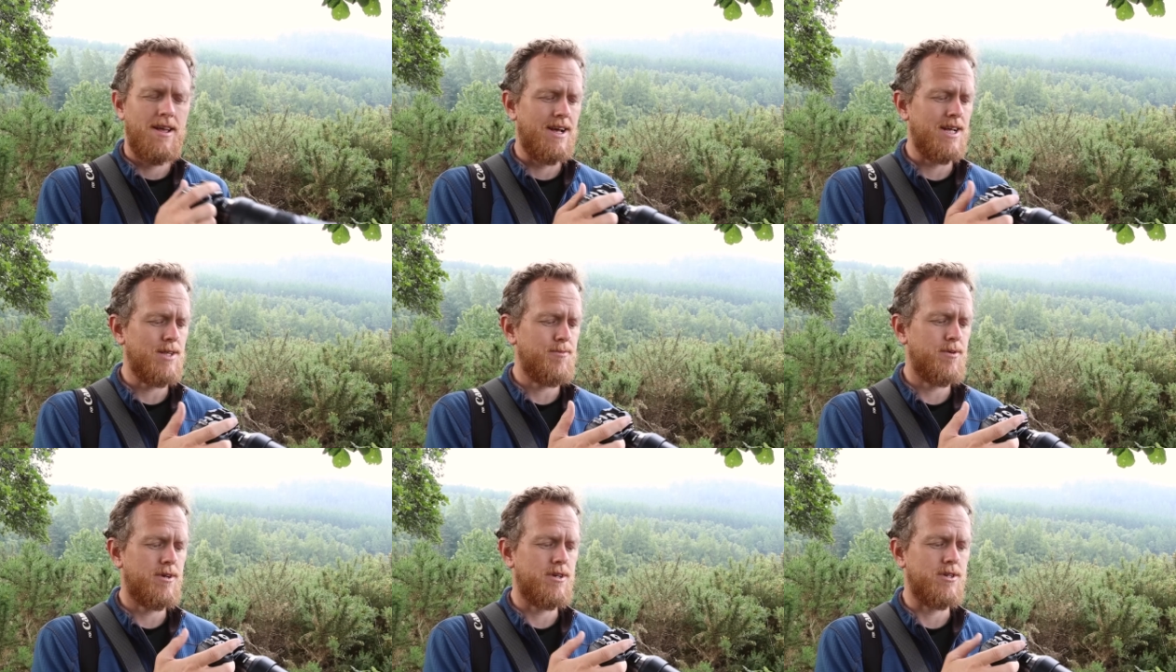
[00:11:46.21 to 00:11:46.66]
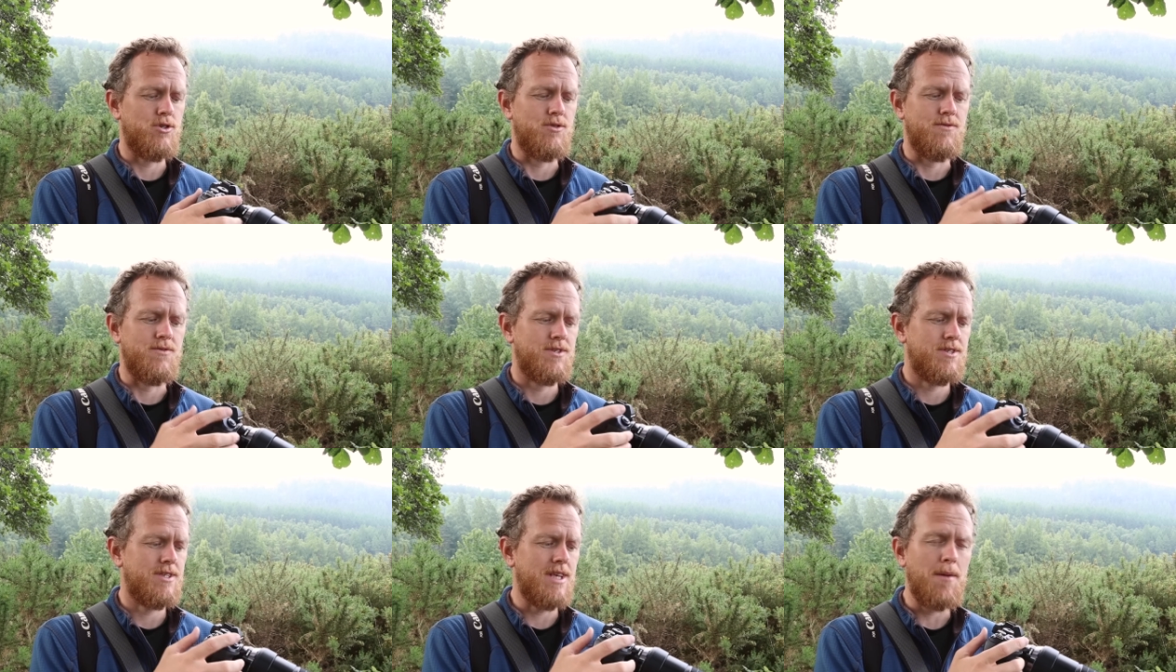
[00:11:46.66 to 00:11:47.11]
That's because
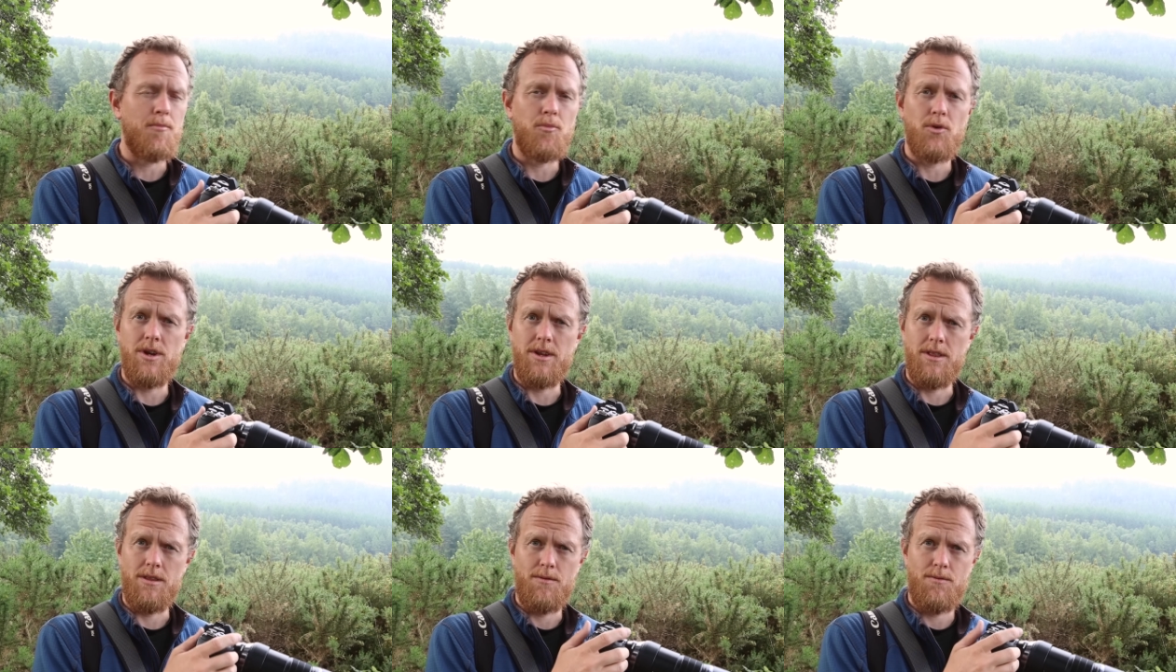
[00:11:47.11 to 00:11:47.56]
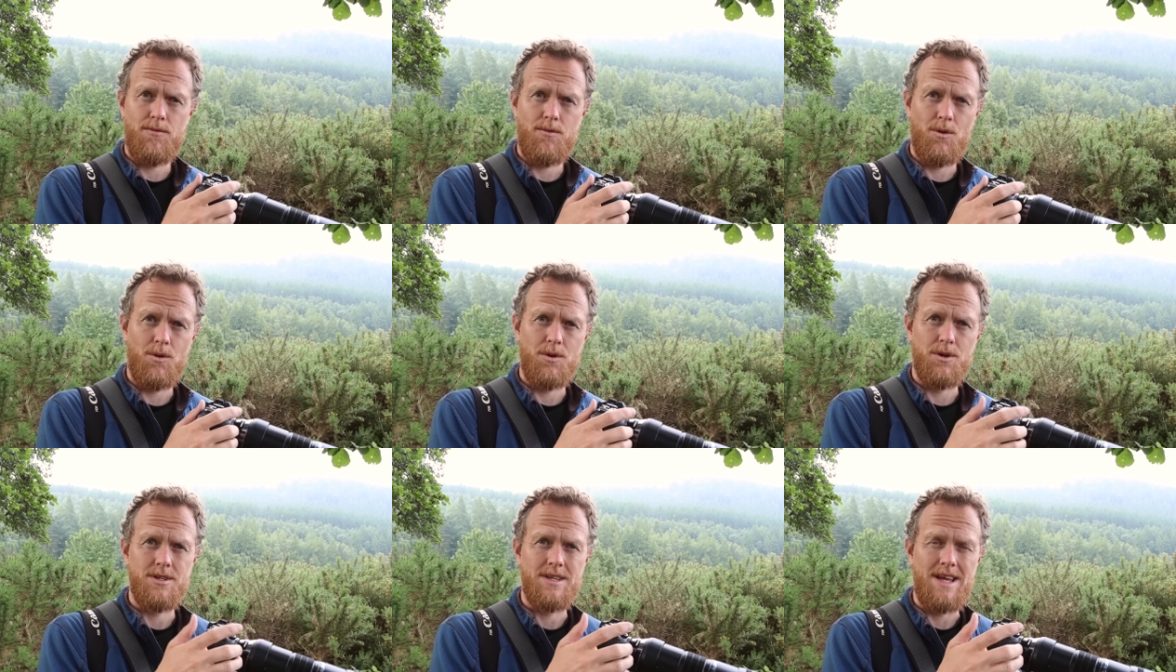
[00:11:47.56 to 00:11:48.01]
you've separated the
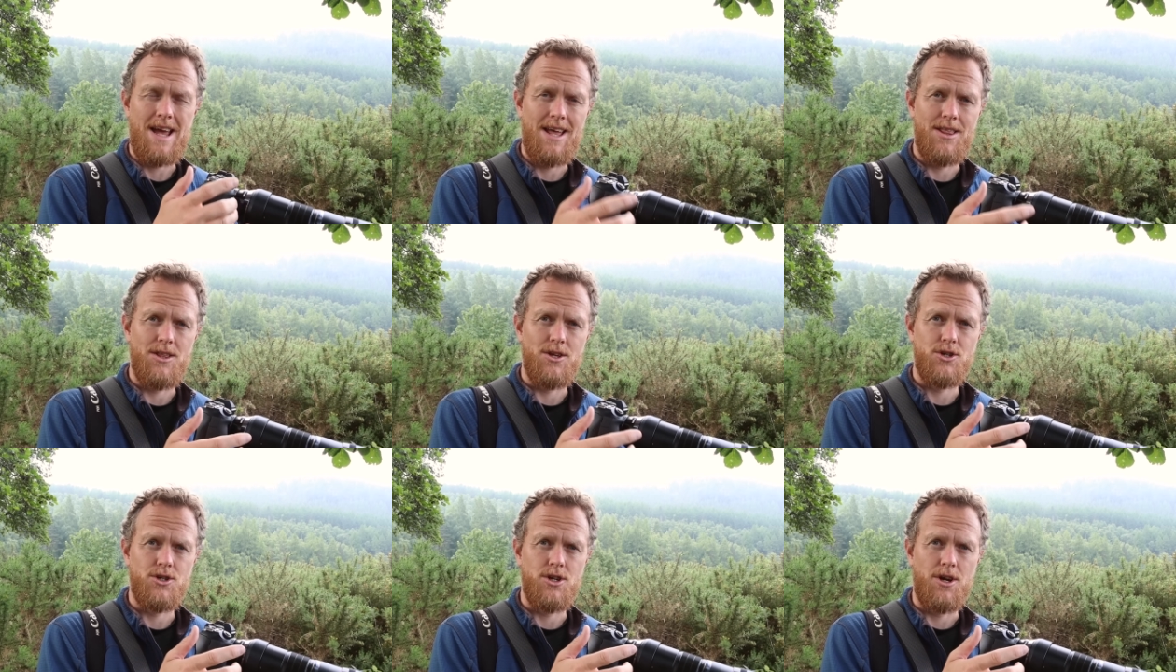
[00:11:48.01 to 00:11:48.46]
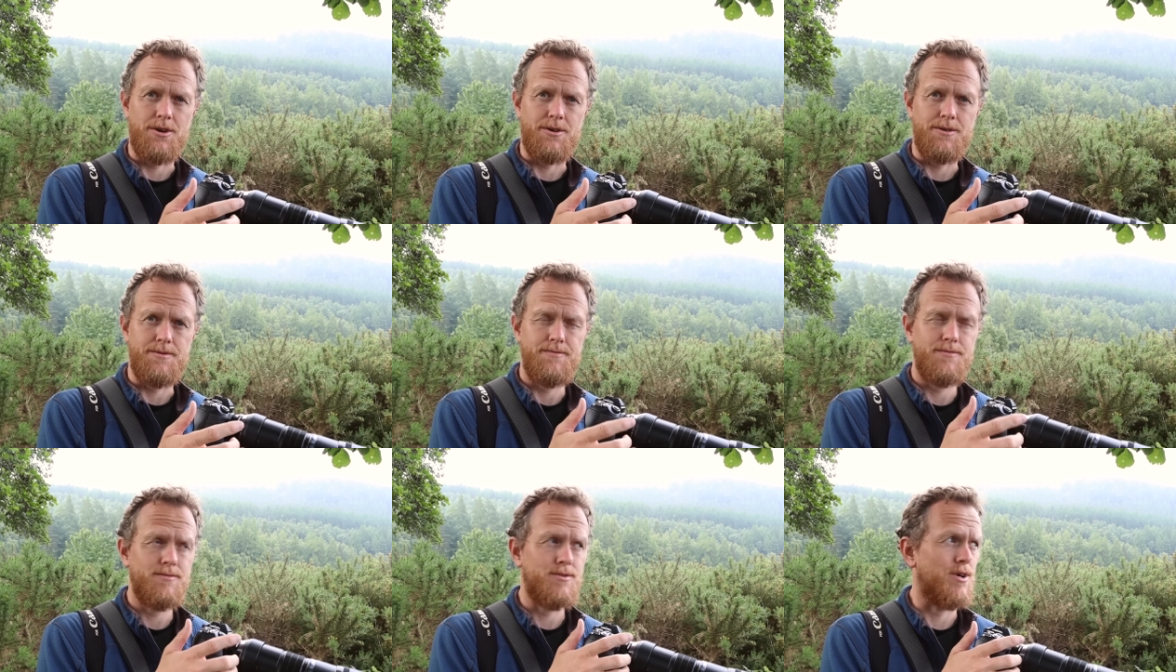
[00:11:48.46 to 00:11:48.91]
focus and the
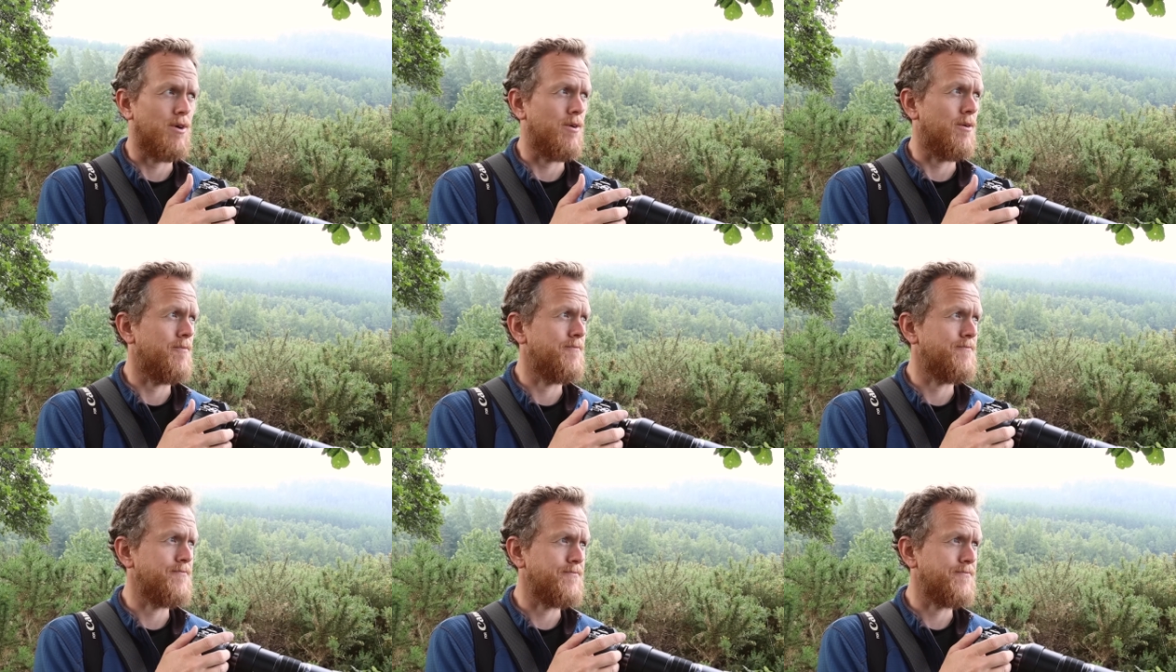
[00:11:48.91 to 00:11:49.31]
shutter. So